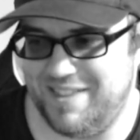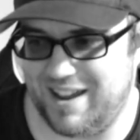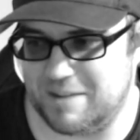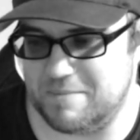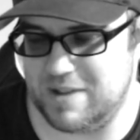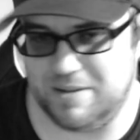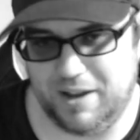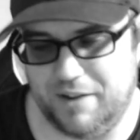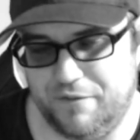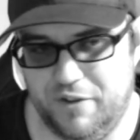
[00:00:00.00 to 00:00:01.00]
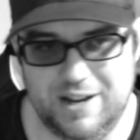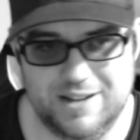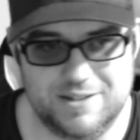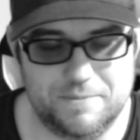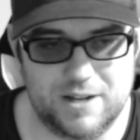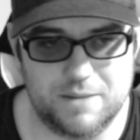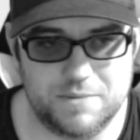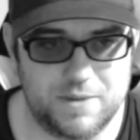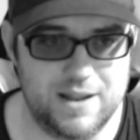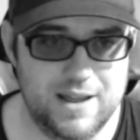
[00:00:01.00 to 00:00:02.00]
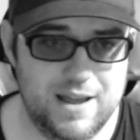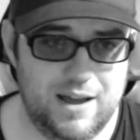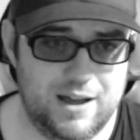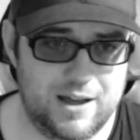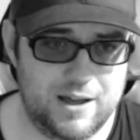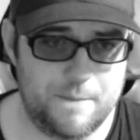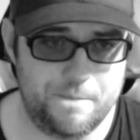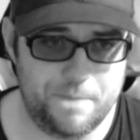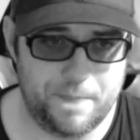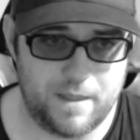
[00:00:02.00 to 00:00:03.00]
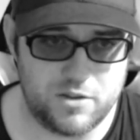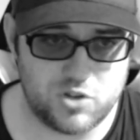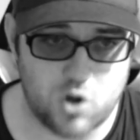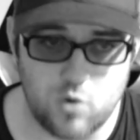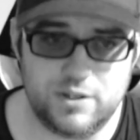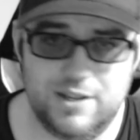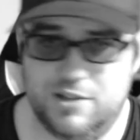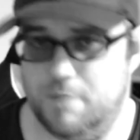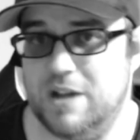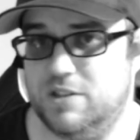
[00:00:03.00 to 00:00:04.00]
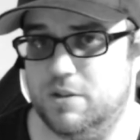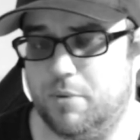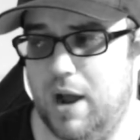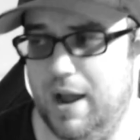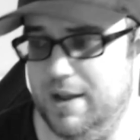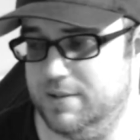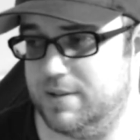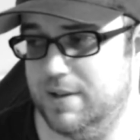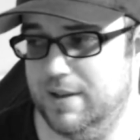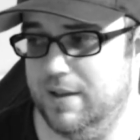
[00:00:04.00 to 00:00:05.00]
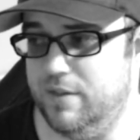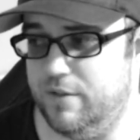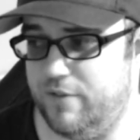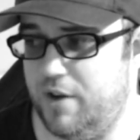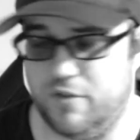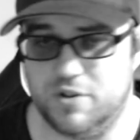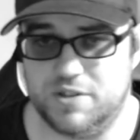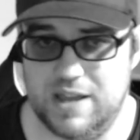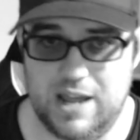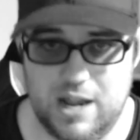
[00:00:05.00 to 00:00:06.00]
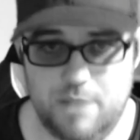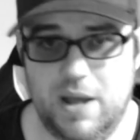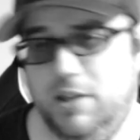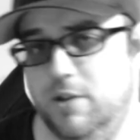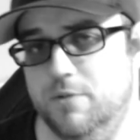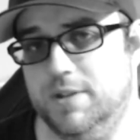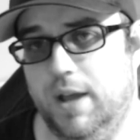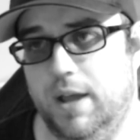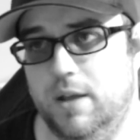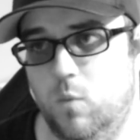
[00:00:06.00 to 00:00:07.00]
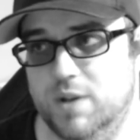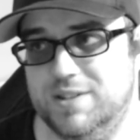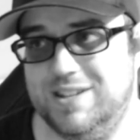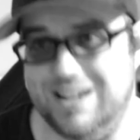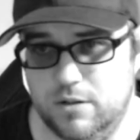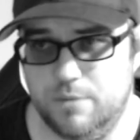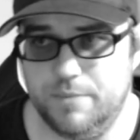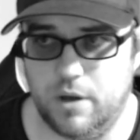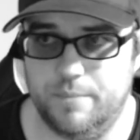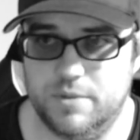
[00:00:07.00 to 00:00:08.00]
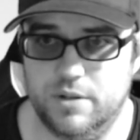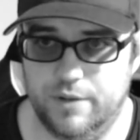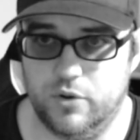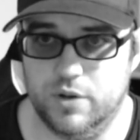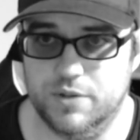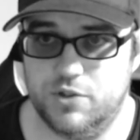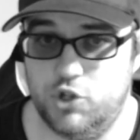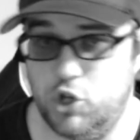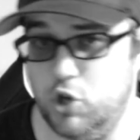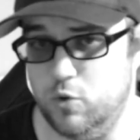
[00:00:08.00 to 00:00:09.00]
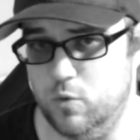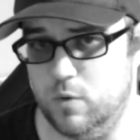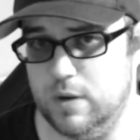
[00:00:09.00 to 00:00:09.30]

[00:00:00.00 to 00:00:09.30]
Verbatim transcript: that can be kind of funny sometimes but um, totally to my surprise the very first thing in my queue tonight was Kingdom Come Deliverance 2